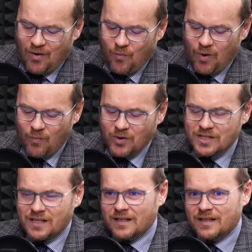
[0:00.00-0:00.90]
What
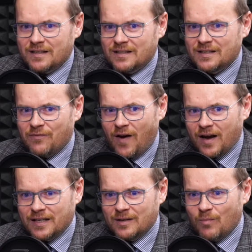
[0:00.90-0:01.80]
was the
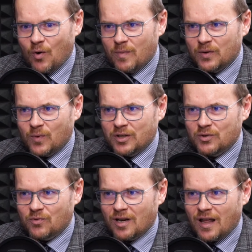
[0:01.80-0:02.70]
defining moment when you
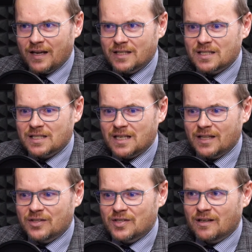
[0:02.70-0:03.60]
realized
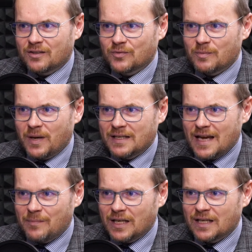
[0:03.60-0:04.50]
at the start of the
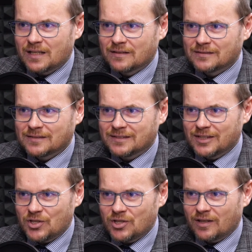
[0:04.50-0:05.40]
pandemic
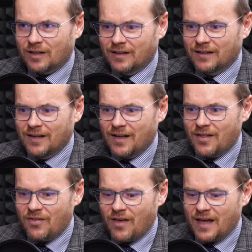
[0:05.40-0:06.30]
this year
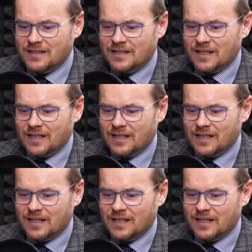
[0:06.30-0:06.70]
that